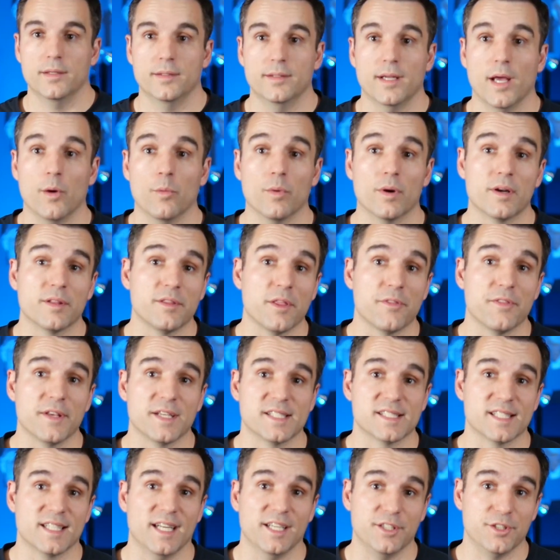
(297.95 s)
Now, one of the
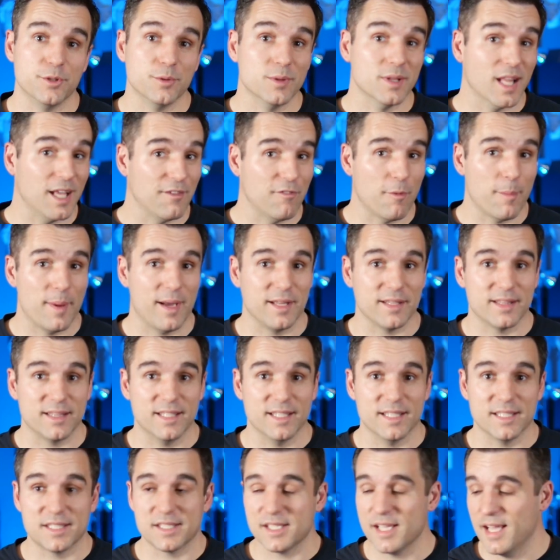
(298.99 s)
things that I do love about
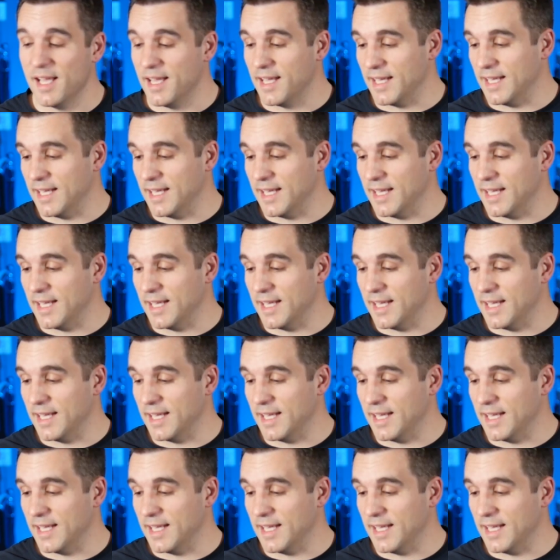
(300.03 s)
this